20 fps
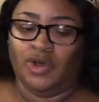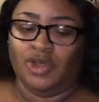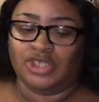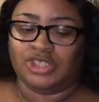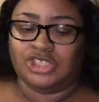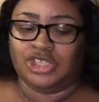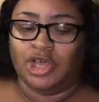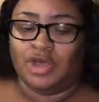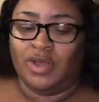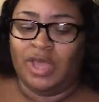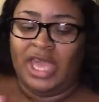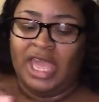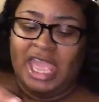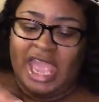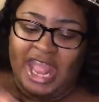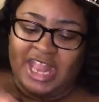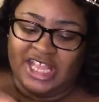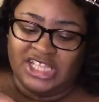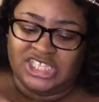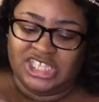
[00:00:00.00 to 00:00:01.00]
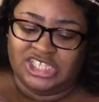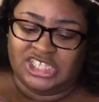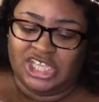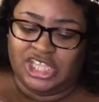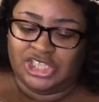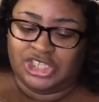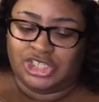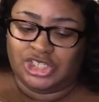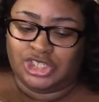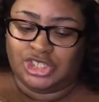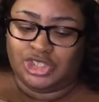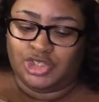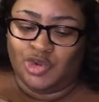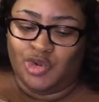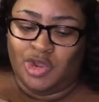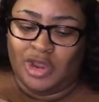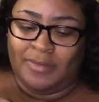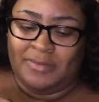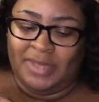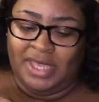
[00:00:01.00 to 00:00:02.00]
also. And this is in
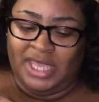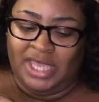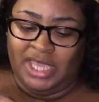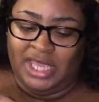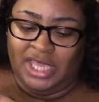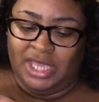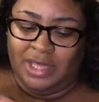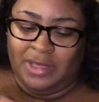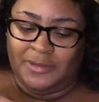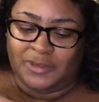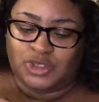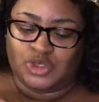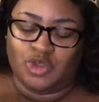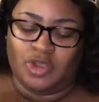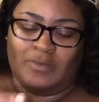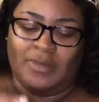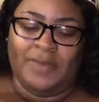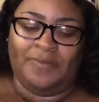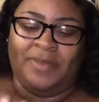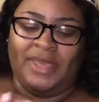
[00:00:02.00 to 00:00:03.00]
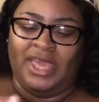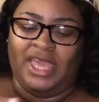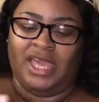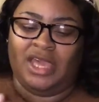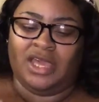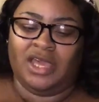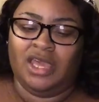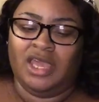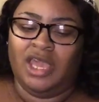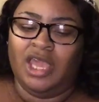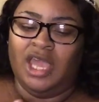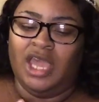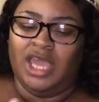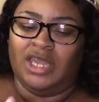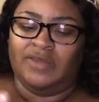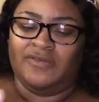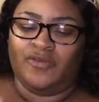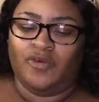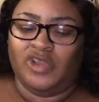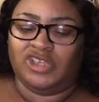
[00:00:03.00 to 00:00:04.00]
Stormy, Stormy Pink.
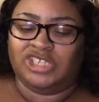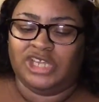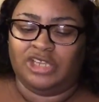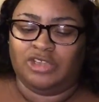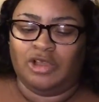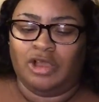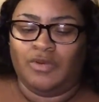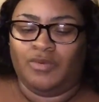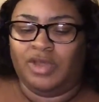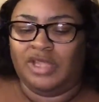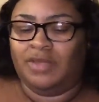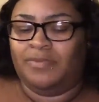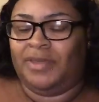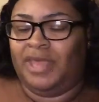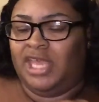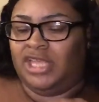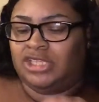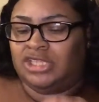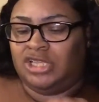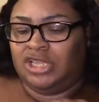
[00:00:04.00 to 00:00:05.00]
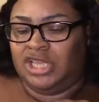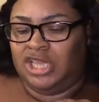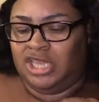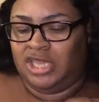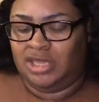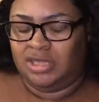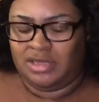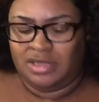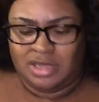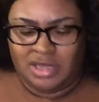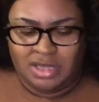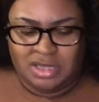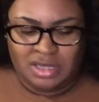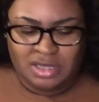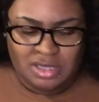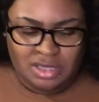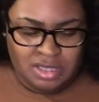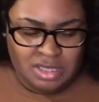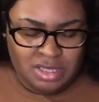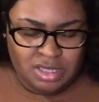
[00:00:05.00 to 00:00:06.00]
And of course, y'all know I wanted painfully.
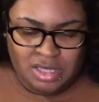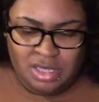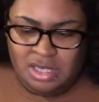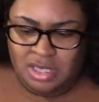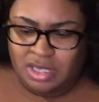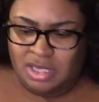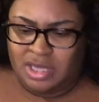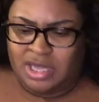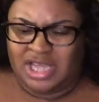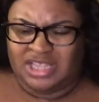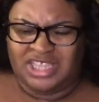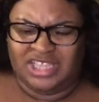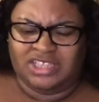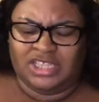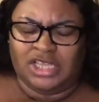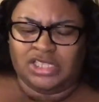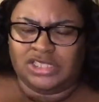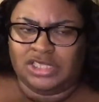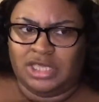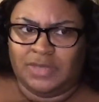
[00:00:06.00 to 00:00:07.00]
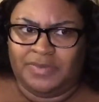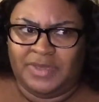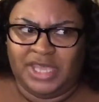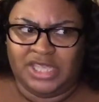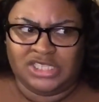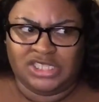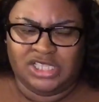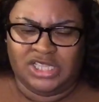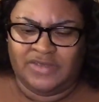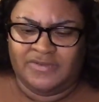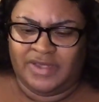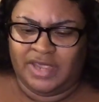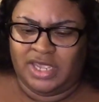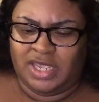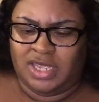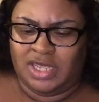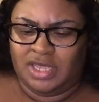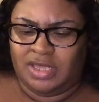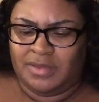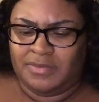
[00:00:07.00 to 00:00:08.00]
I think that's it. painfully,
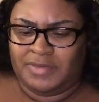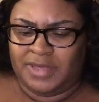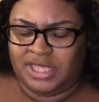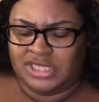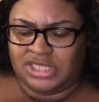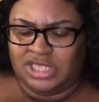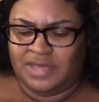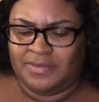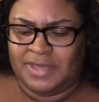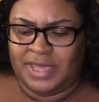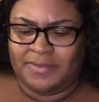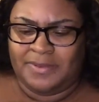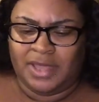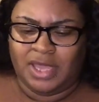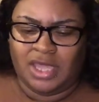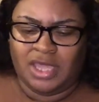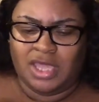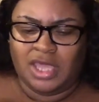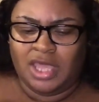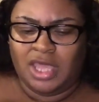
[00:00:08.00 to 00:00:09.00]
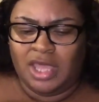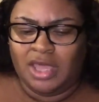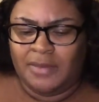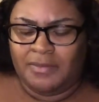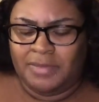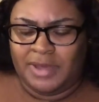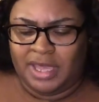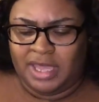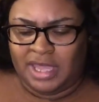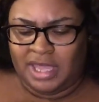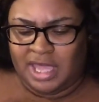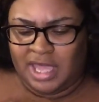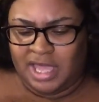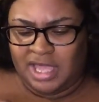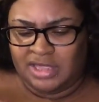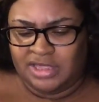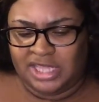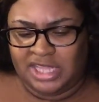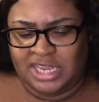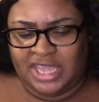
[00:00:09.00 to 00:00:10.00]
right? Painfully paint pot. But
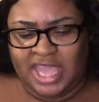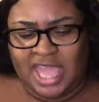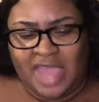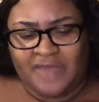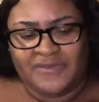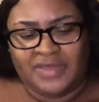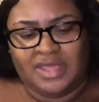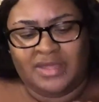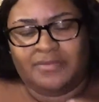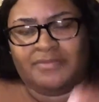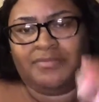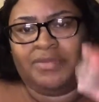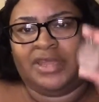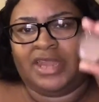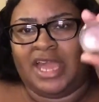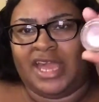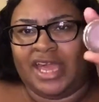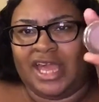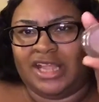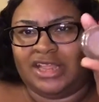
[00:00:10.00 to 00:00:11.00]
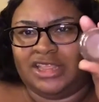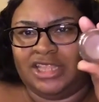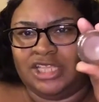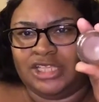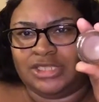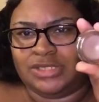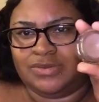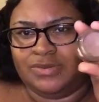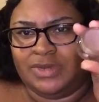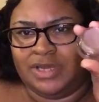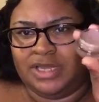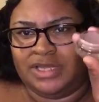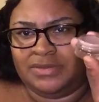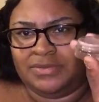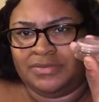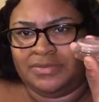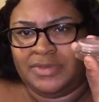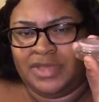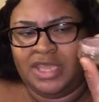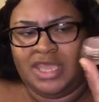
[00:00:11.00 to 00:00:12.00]
they didn't have it. But I got this one
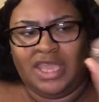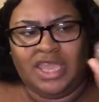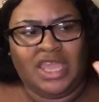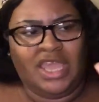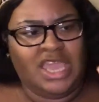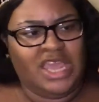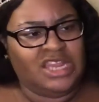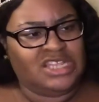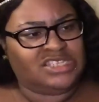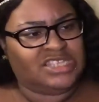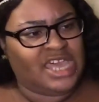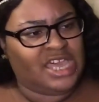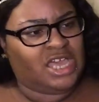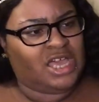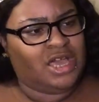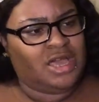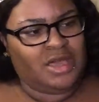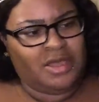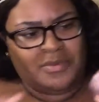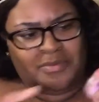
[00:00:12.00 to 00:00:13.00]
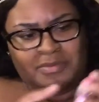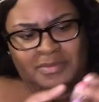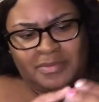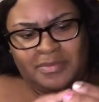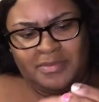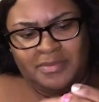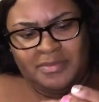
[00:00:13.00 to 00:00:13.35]
and it's like um